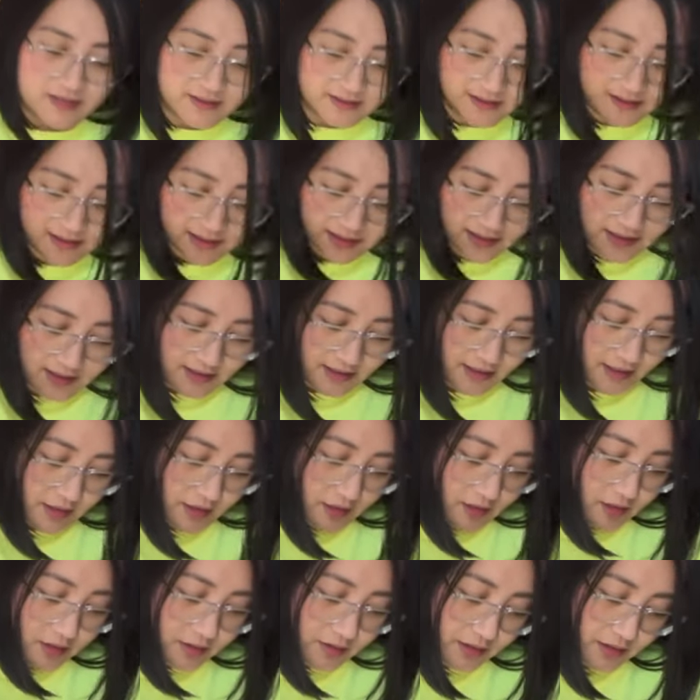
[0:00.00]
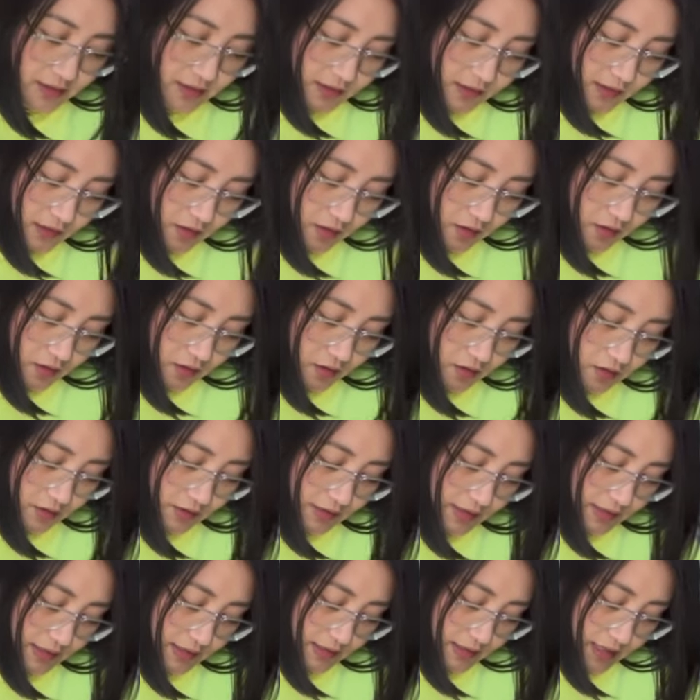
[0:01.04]
But I think I got this on
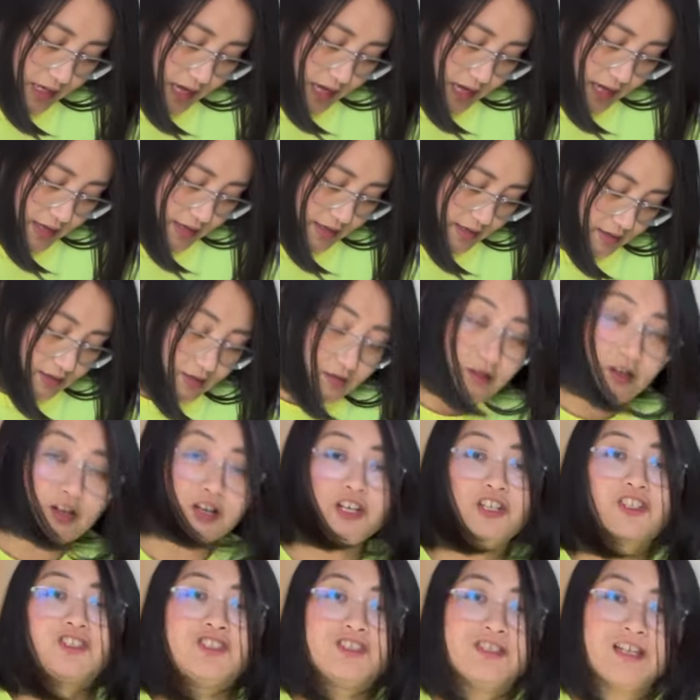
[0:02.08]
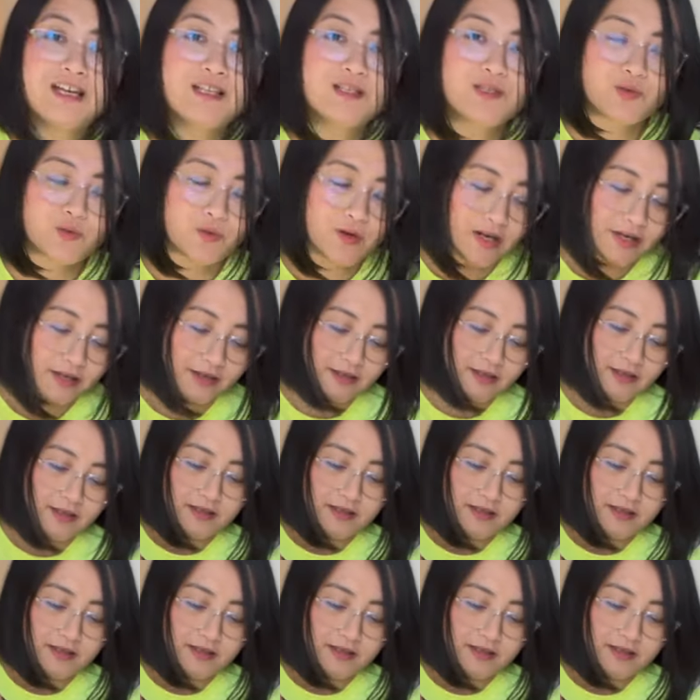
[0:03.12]
a size large, that's why.